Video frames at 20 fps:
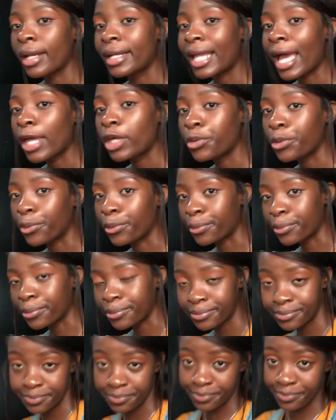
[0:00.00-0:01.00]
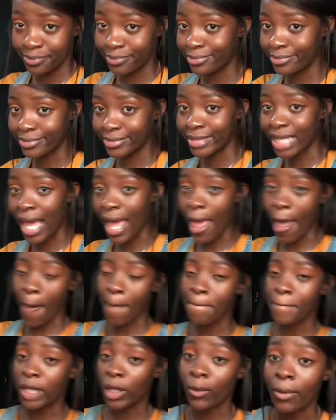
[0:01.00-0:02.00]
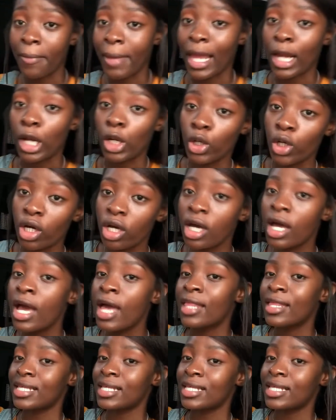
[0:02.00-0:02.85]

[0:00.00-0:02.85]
that help me with my look.